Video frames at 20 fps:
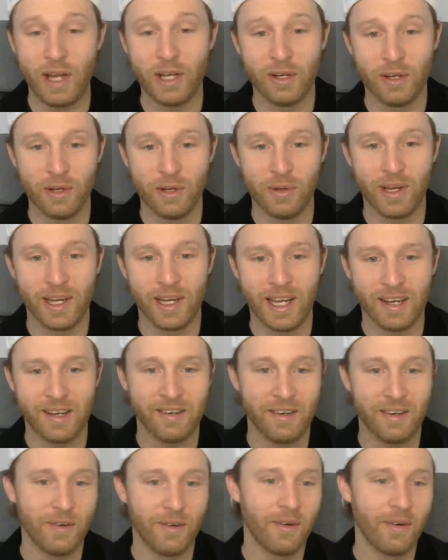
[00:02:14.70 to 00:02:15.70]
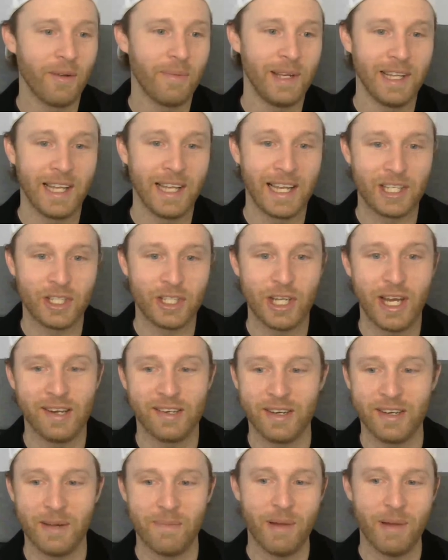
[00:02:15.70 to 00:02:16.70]
when you're doing it, because you don't want to be like
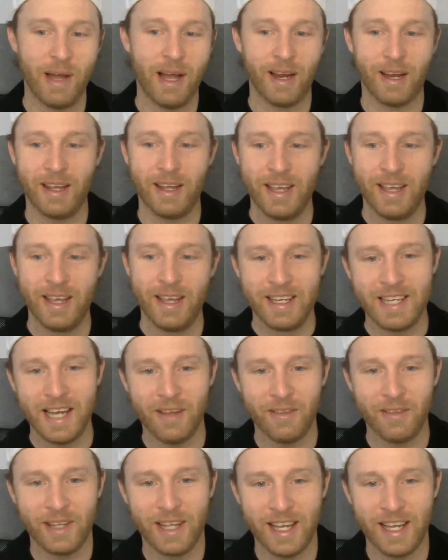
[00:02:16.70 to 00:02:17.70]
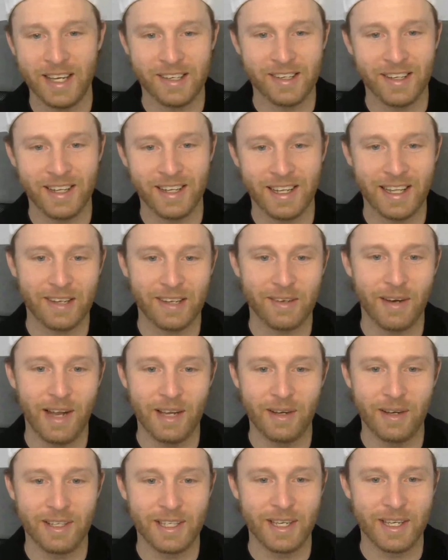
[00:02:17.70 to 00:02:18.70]
chasing a puck down the ice. Like, that's
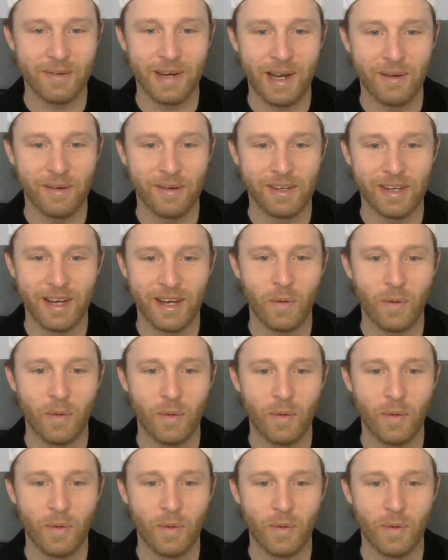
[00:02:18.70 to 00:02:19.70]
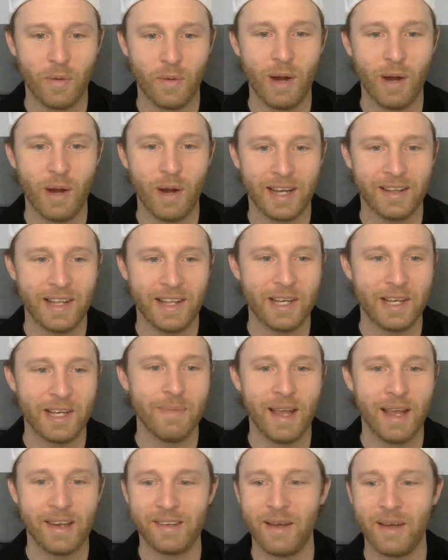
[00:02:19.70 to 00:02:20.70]
what I did when I was young. You bring one puck and then
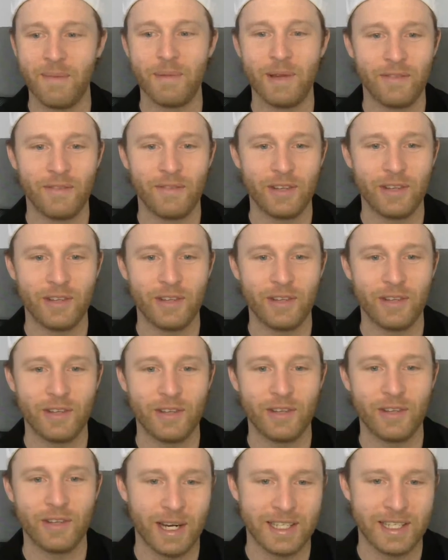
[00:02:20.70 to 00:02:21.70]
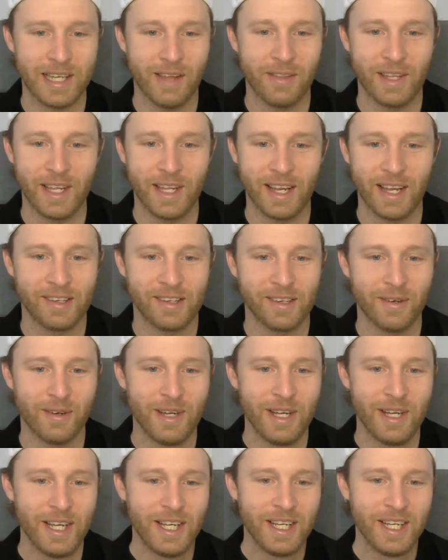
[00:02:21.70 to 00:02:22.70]
you mess up, you have to chase the puck down the
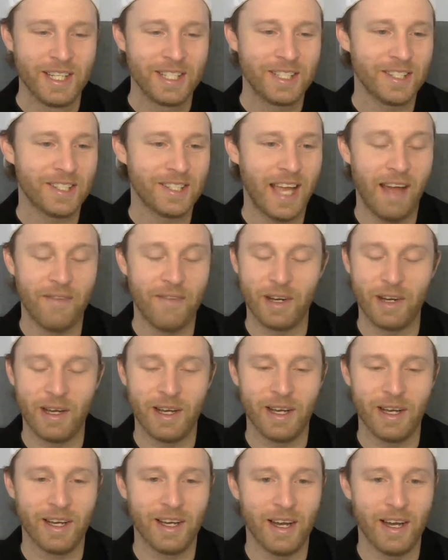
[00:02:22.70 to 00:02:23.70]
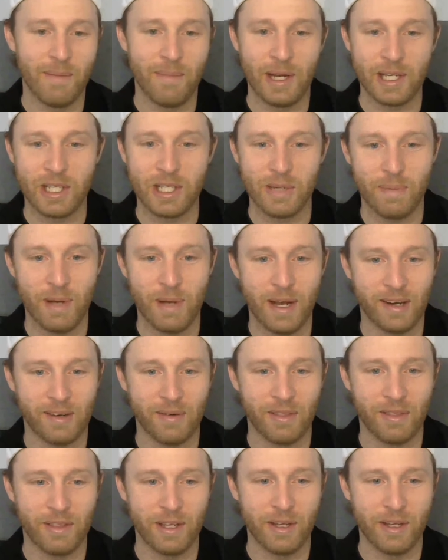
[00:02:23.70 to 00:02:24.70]
ice. So just having a
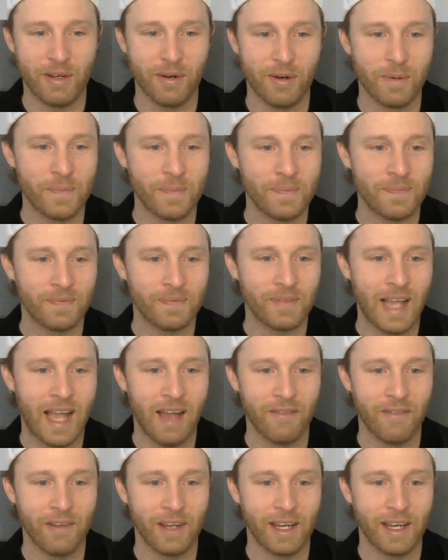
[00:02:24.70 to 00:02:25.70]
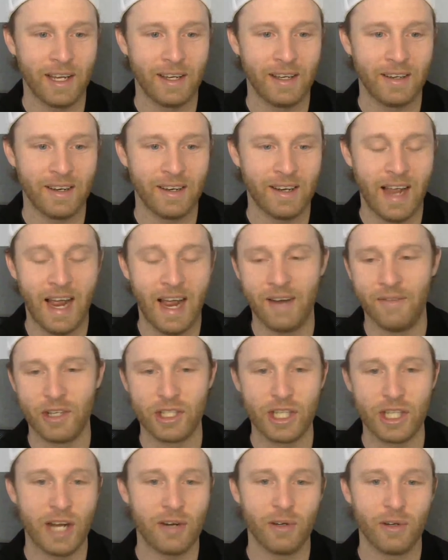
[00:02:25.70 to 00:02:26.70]
bunch of pucks with you,
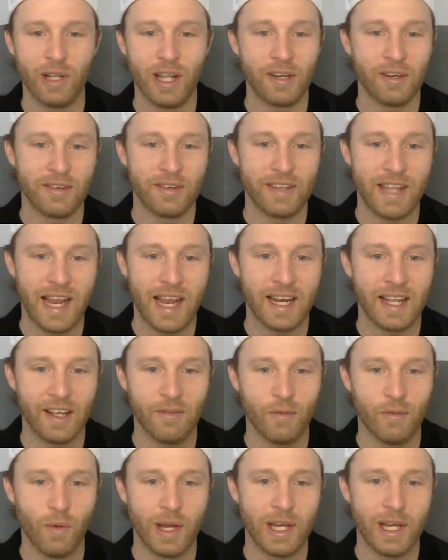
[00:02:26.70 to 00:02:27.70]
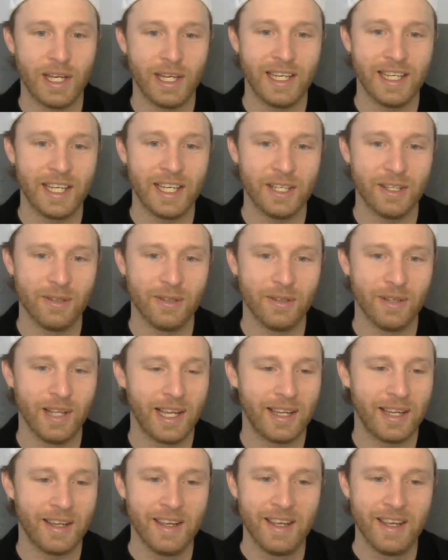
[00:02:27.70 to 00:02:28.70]
having kind of a general understanding of what you need to
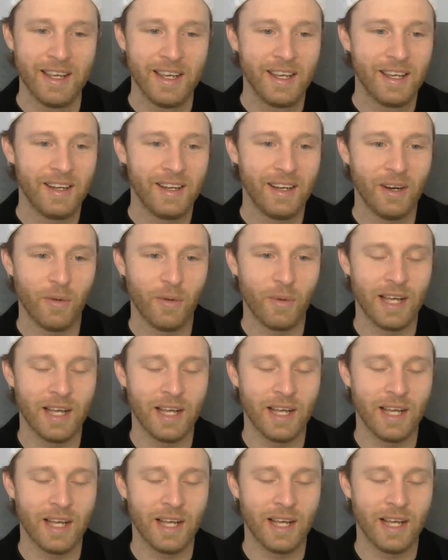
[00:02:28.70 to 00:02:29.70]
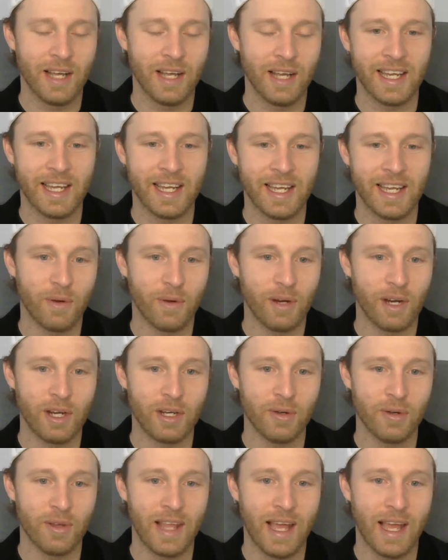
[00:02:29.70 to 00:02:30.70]
do. Like, we tell the kids, like, when
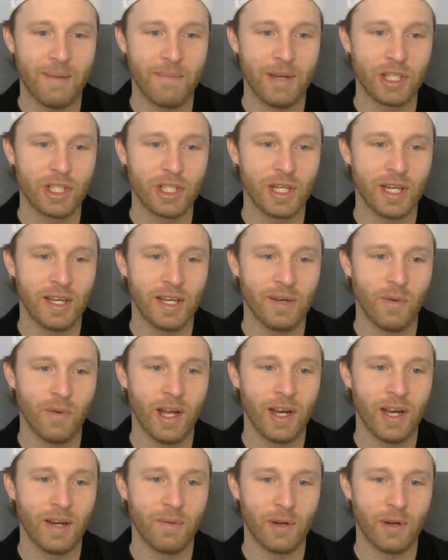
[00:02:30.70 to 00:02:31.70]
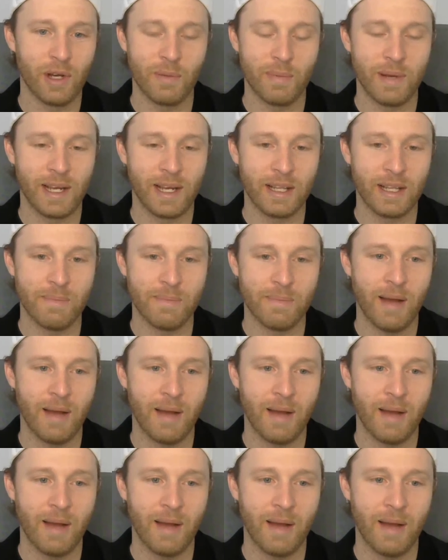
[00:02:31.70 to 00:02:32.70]
you're doing that Michigan one where you're picking the
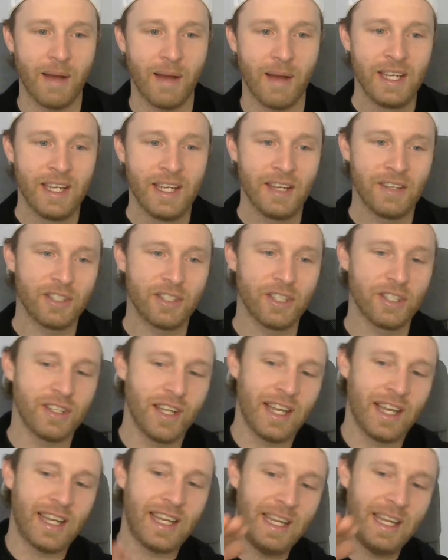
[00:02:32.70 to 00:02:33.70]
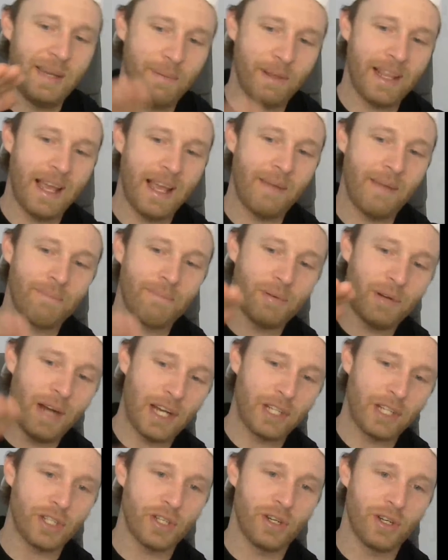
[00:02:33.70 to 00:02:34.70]
puck up, it's just like keeping that
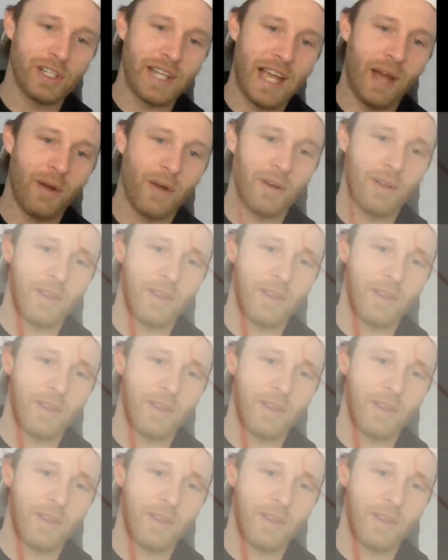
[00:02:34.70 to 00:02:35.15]
pressure